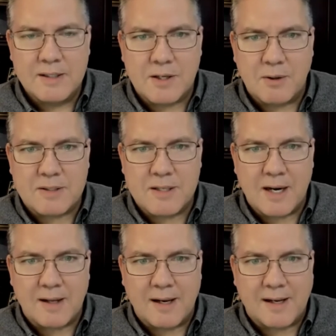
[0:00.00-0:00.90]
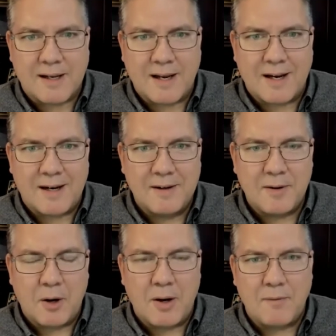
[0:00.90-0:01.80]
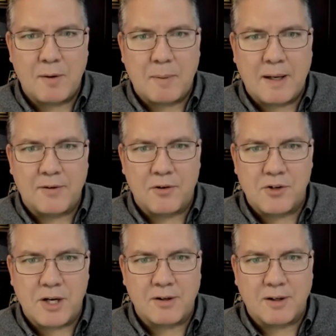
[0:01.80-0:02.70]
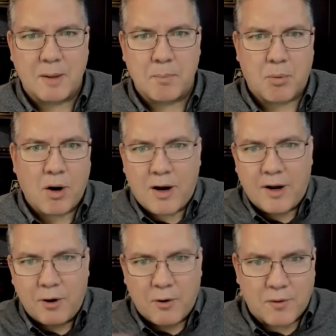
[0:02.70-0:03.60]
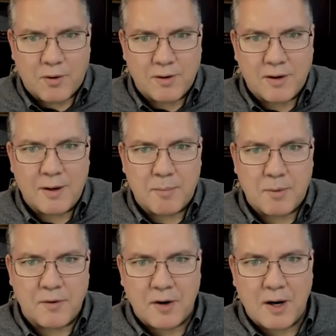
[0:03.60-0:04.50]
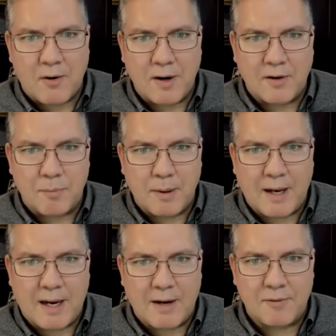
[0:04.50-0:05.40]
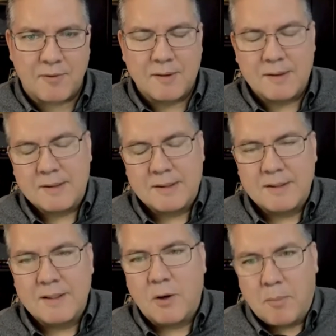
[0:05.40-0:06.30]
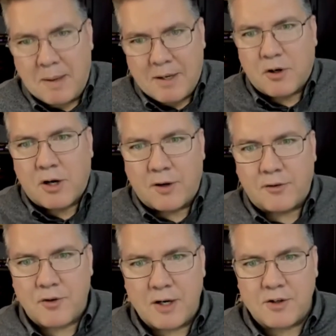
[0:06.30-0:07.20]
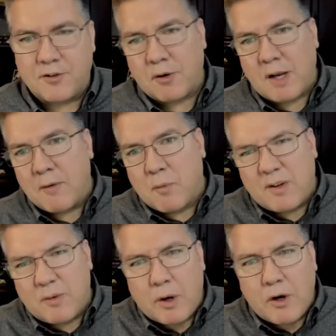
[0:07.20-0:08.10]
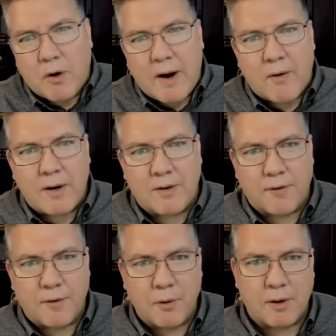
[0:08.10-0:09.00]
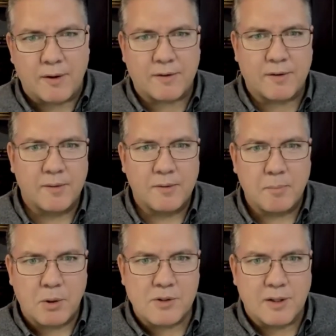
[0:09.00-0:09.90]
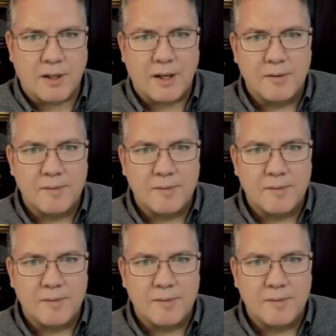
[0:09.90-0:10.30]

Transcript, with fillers: So it's not like, you know, MVPs are generally broad over a number of different areas, but have, you know, major concentration. So kind of what are your areas of focus personally?